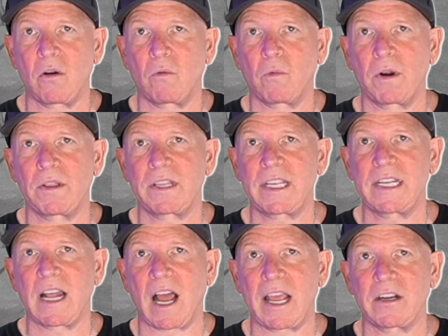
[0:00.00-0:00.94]
where the
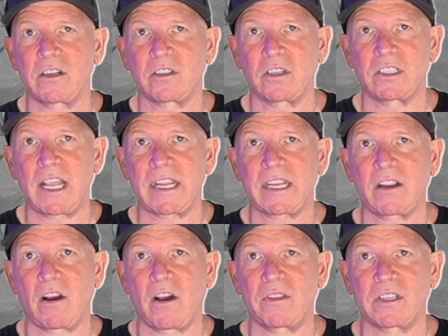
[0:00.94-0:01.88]
Niners are
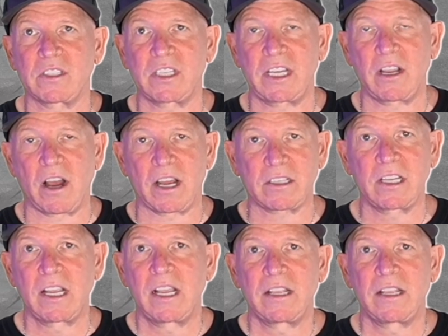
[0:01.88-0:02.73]
taking on the Seahawks.